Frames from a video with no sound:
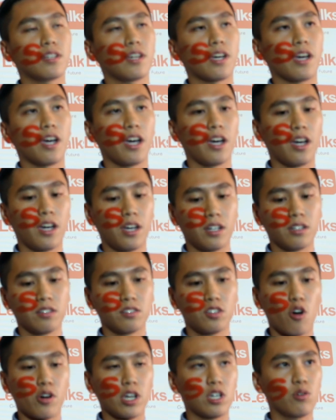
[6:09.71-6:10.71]
and
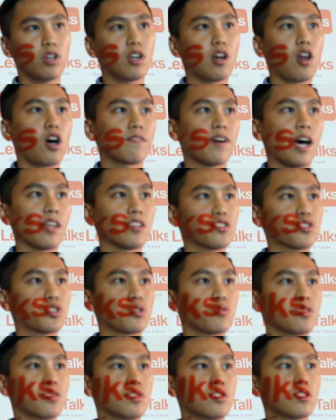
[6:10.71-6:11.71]
talking with a lot of other
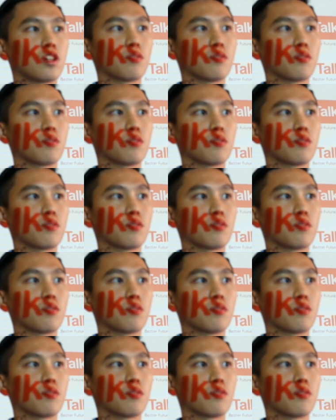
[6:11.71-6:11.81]
students